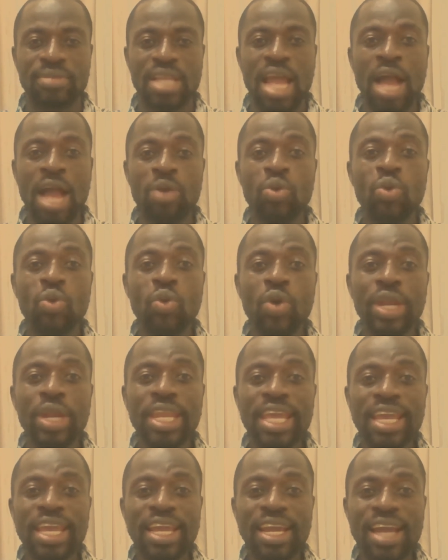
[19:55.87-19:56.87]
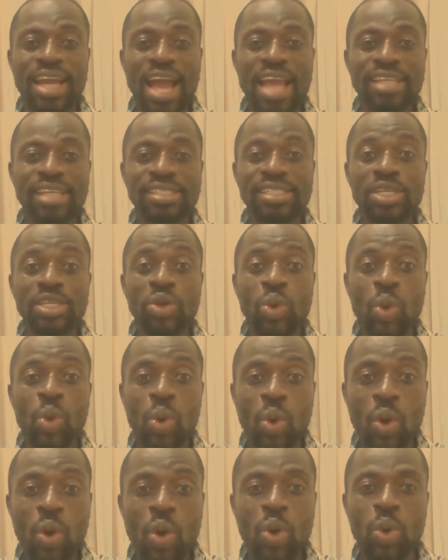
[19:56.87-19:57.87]
Akukoninkai
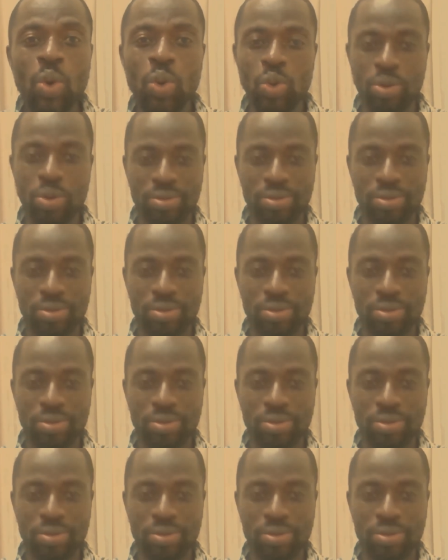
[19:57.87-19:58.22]
siko.